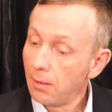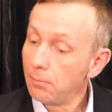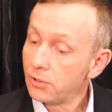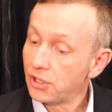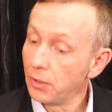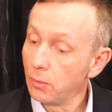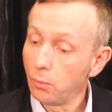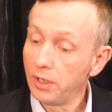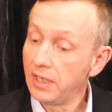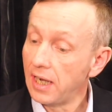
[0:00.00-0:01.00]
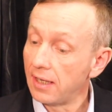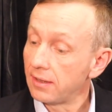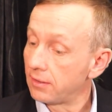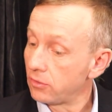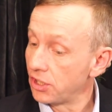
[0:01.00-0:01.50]
So we at
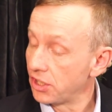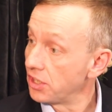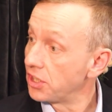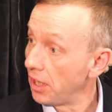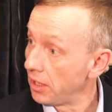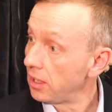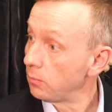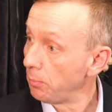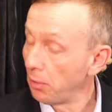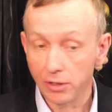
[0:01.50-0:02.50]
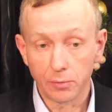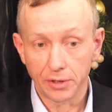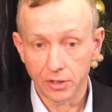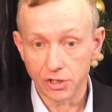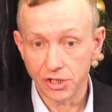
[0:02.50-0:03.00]
Christian Concern, and we partner with
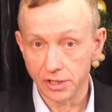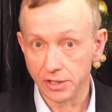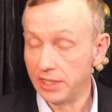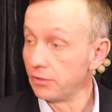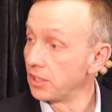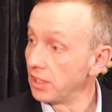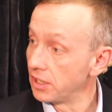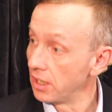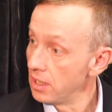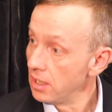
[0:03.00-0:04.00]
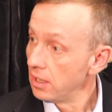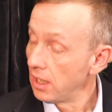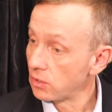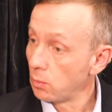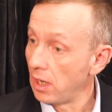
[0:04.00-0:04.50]
the Christian Legal Centre
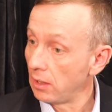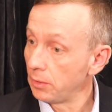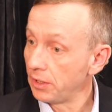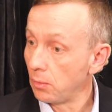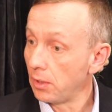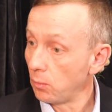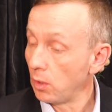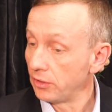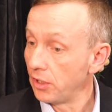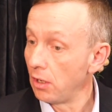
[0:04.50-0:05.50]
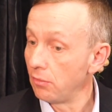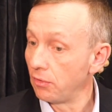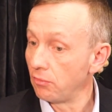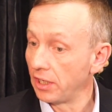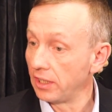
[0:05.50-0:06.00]
as well, we're quite well known
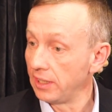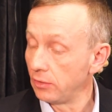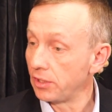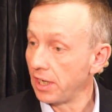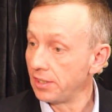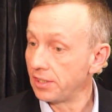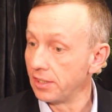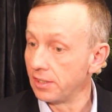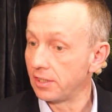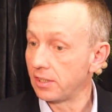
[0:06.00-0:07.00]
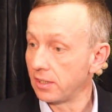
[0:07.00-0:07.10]
for running legal cases